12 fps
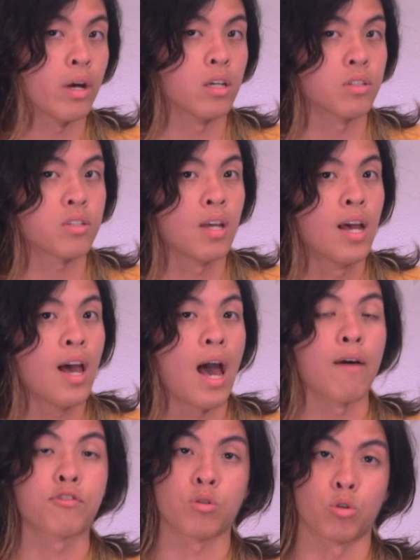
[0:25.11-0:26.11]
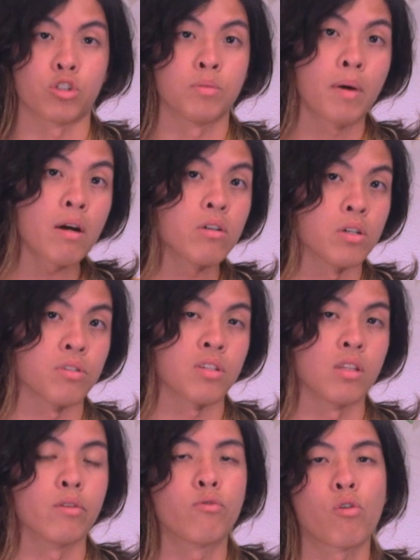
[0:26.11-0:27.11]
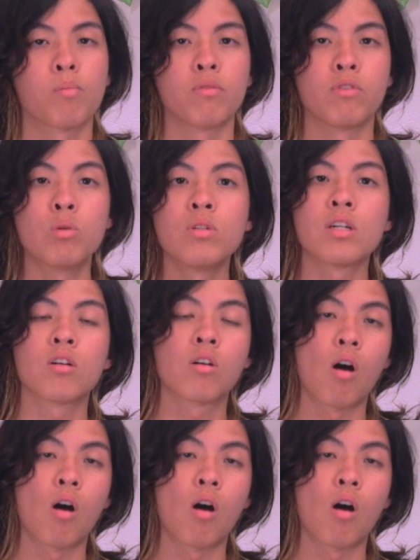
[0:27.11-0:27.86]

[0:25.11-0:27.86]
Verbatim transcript: whales have social barriers in the form of unique